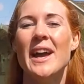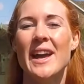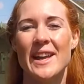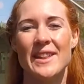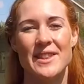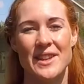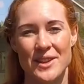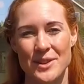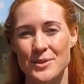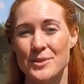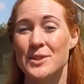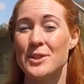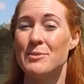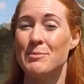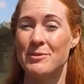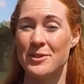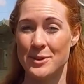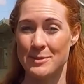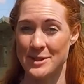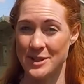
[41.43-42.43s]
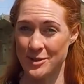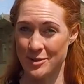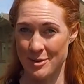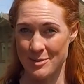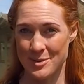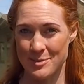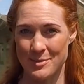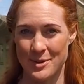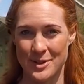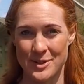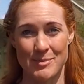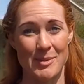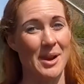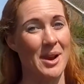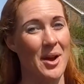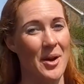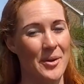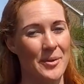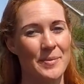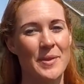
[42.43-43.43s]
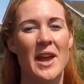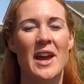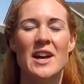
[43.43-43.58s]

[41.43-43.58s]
in the YouTube film description box below.